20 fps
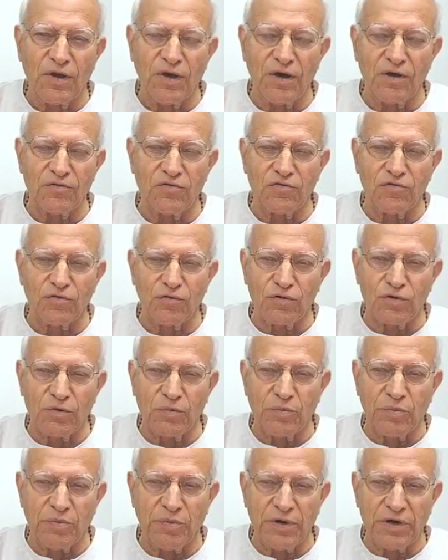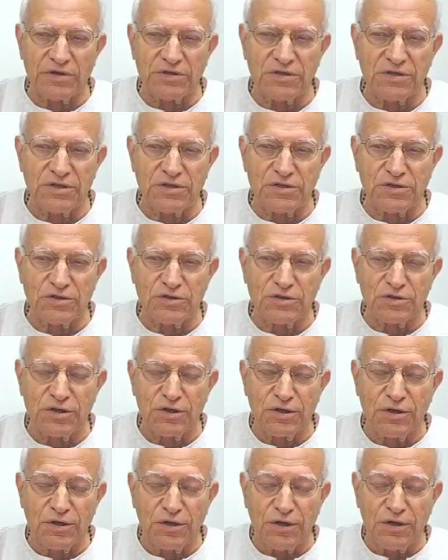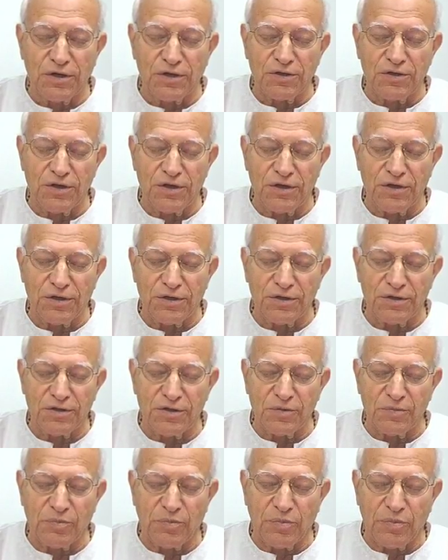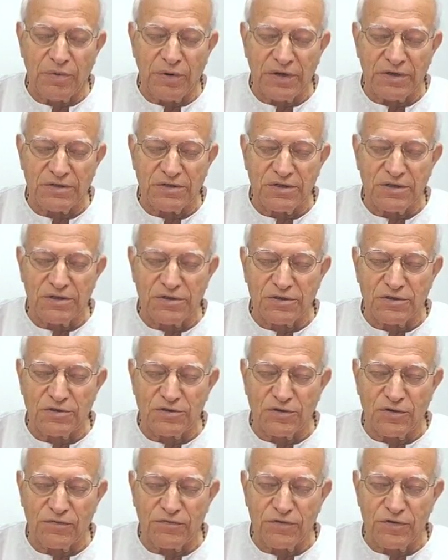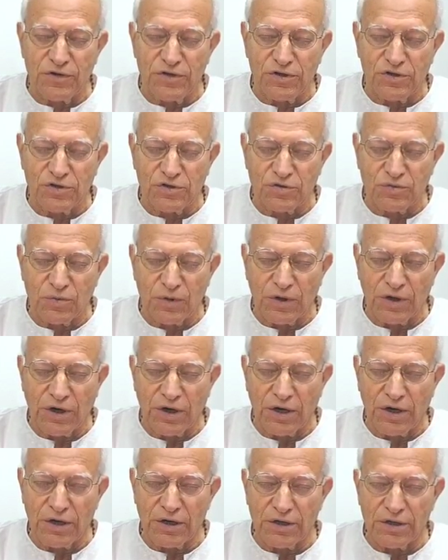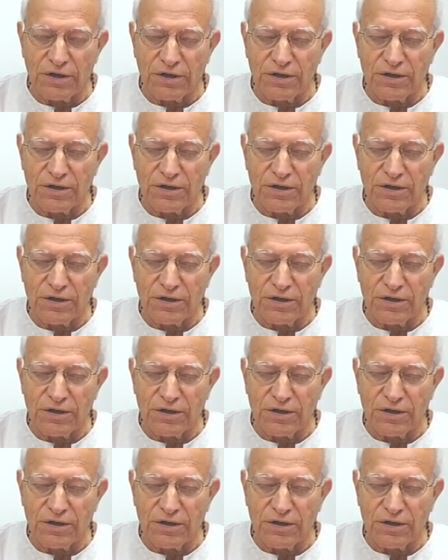And so the presence of Ishvara